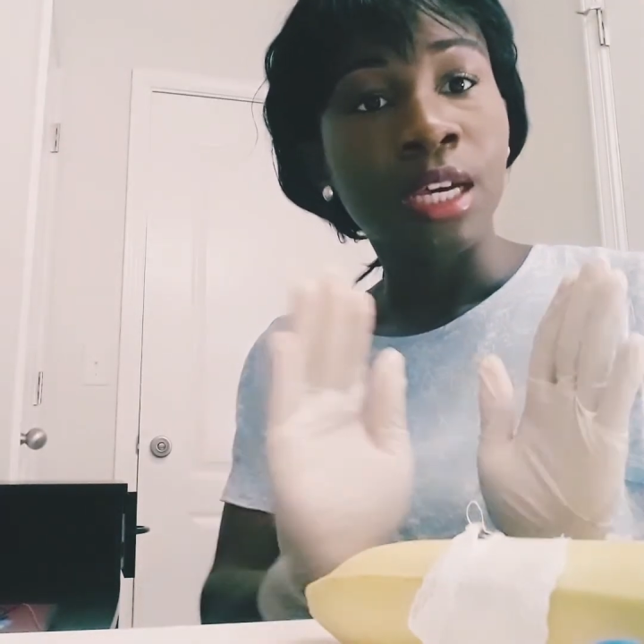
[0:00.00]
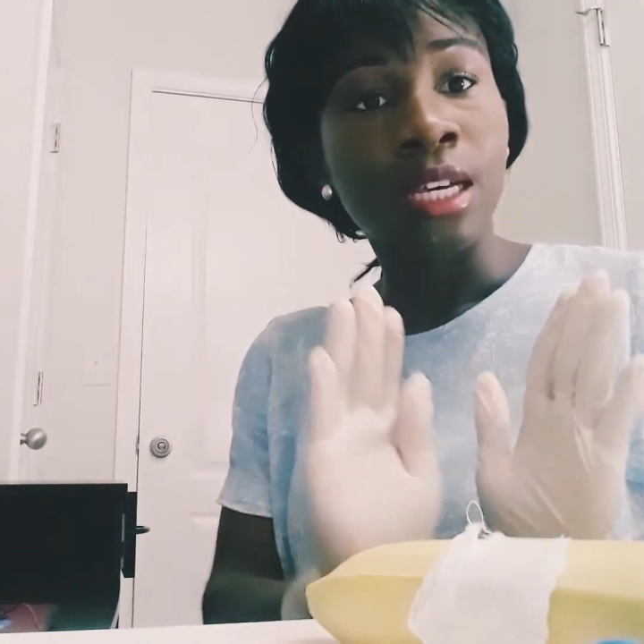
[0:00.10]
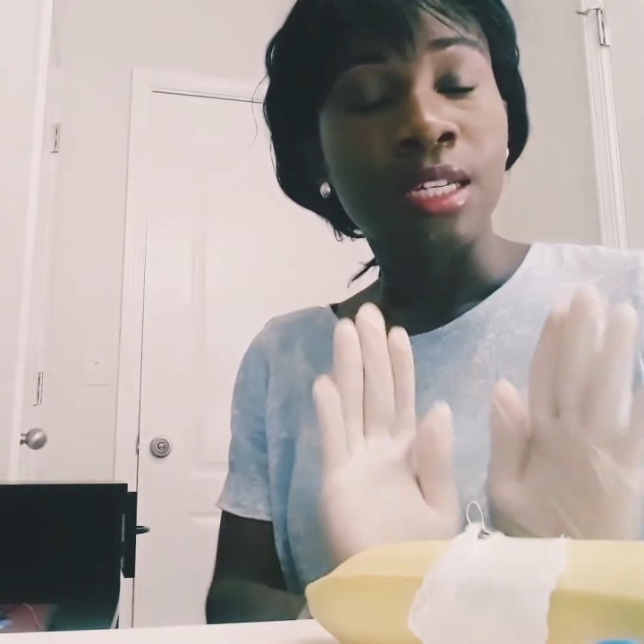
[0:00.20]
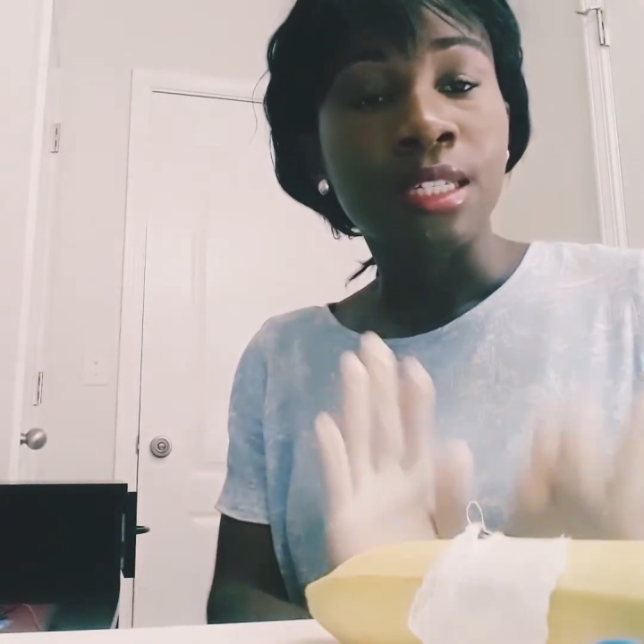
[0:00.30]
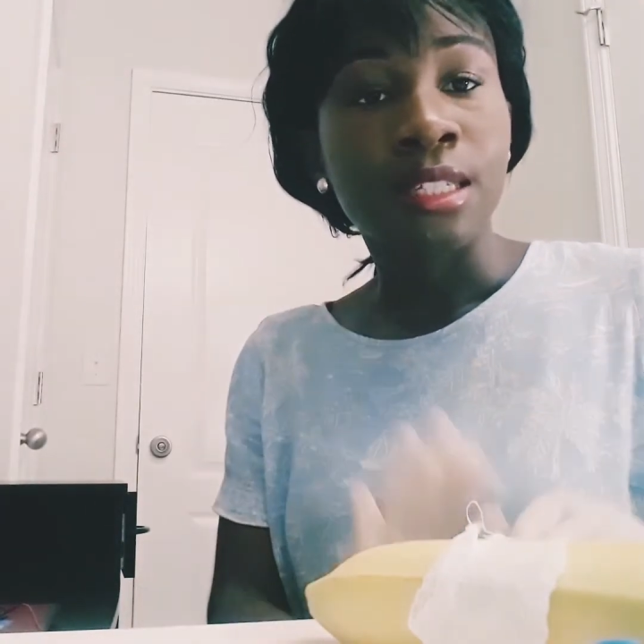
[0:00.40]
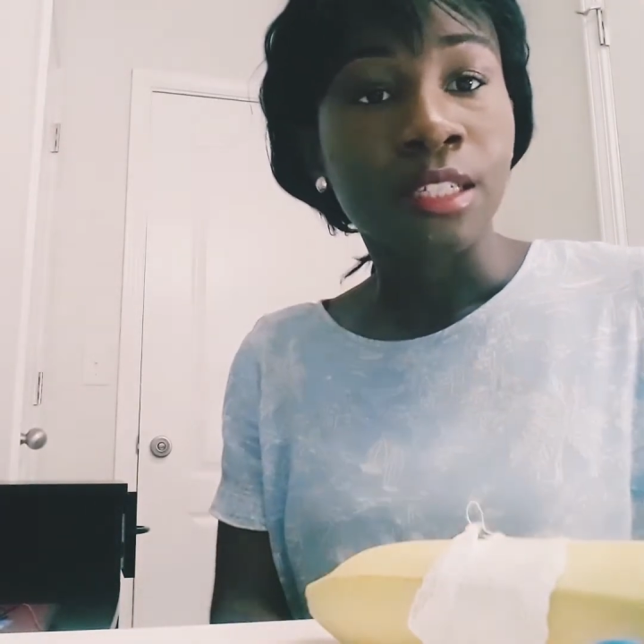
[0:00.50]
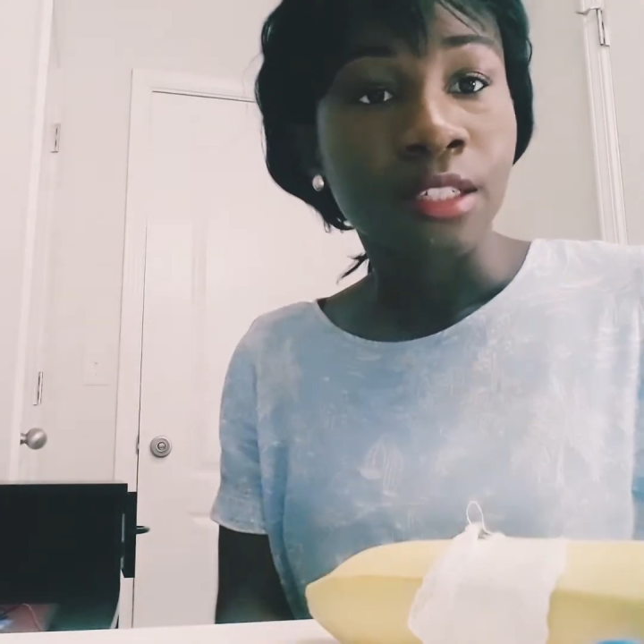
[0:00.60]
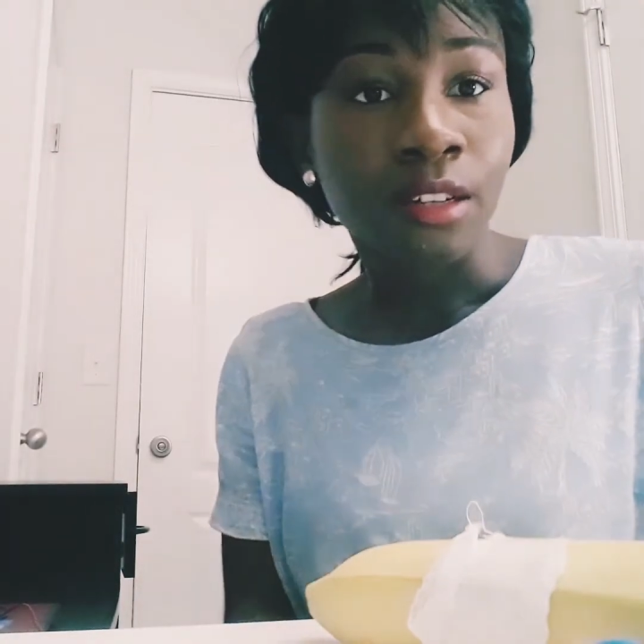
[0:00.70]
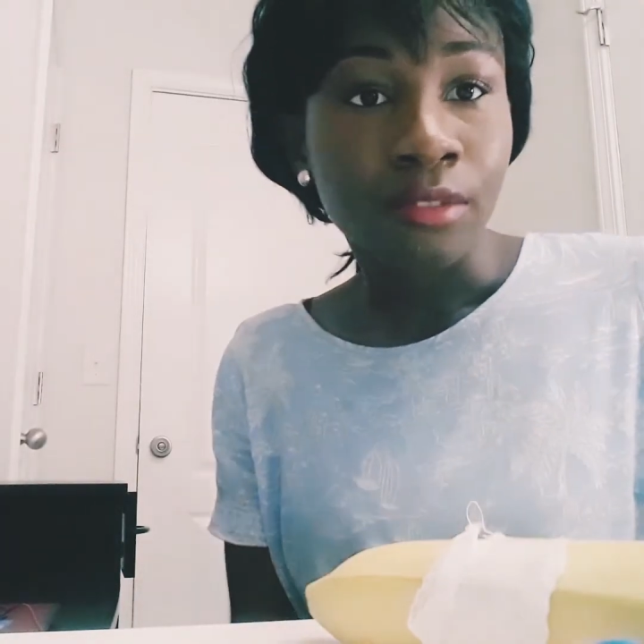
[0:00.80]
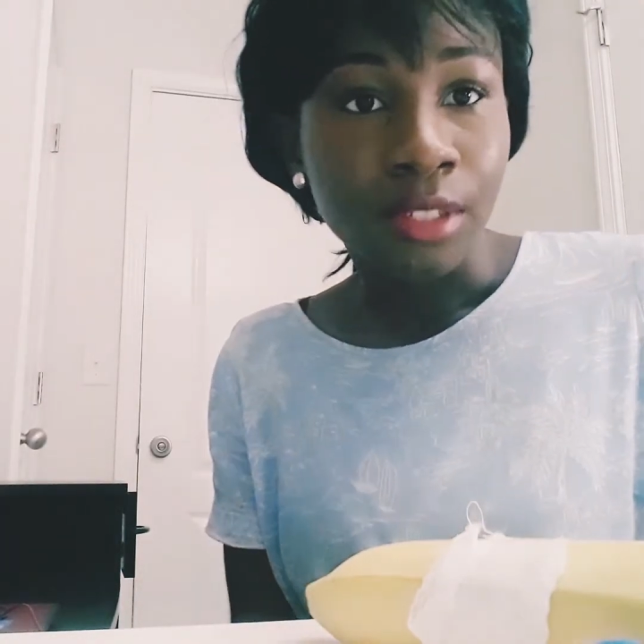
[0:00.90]
and send it
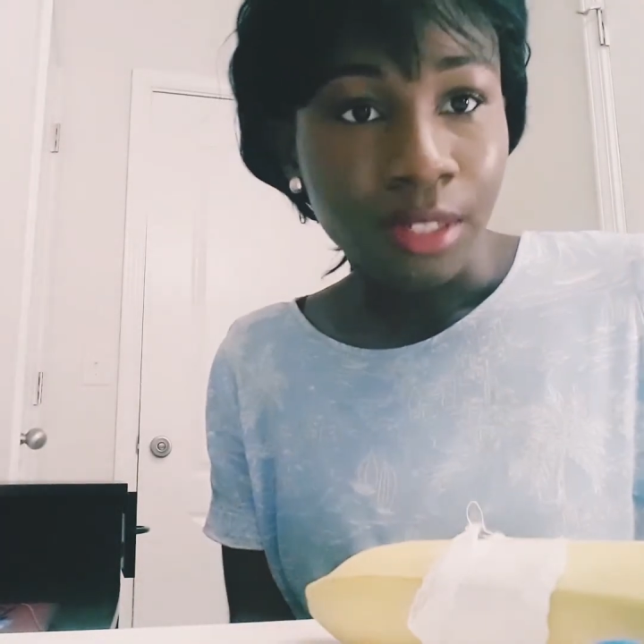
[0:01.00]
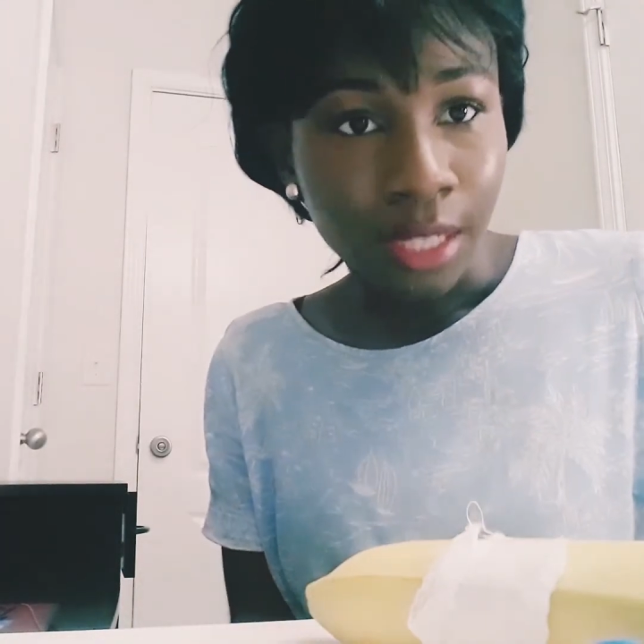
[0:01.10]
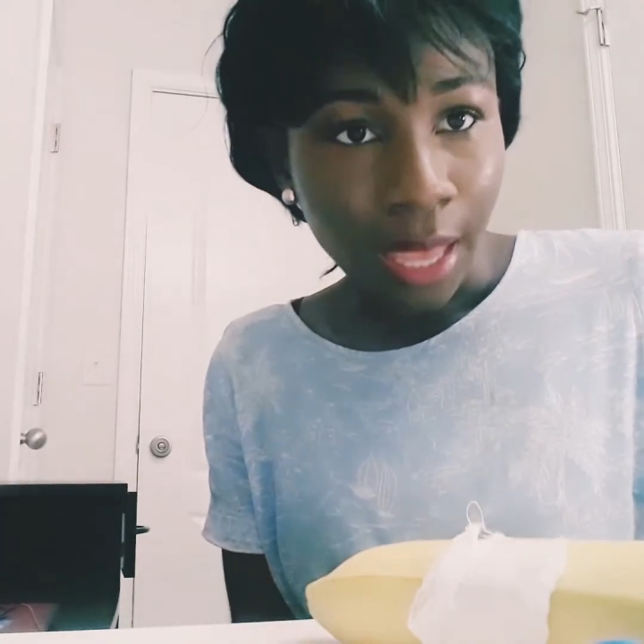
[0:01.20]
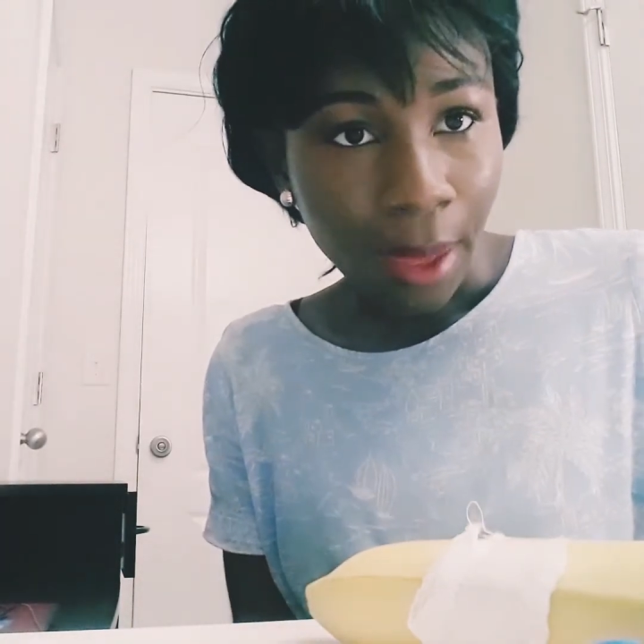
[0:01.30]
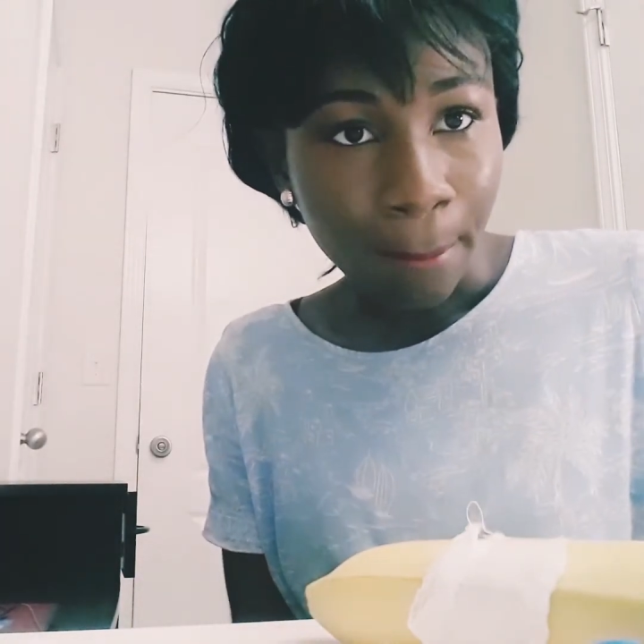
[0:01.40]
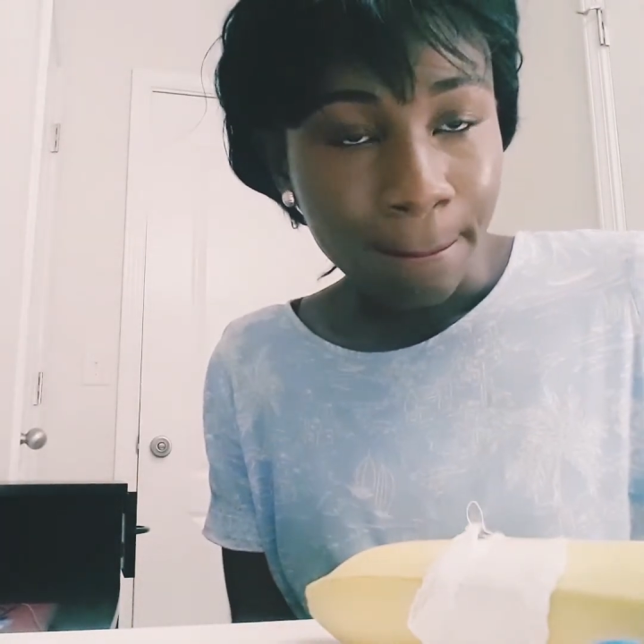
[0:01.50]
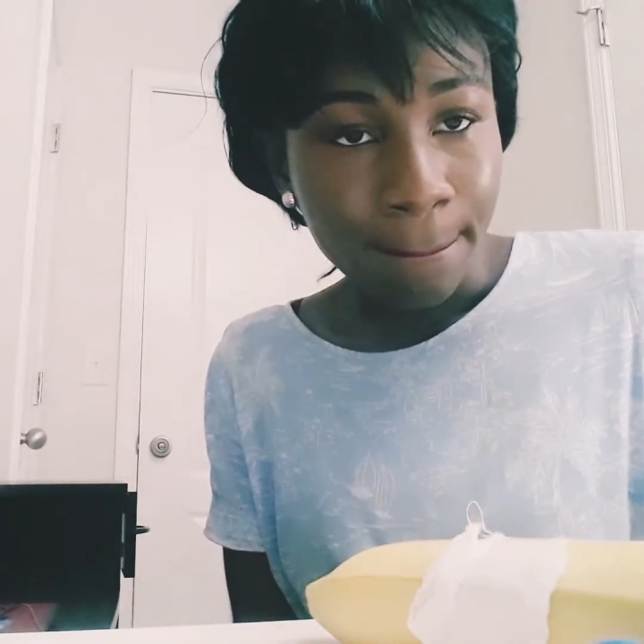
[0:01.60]
off to the lab.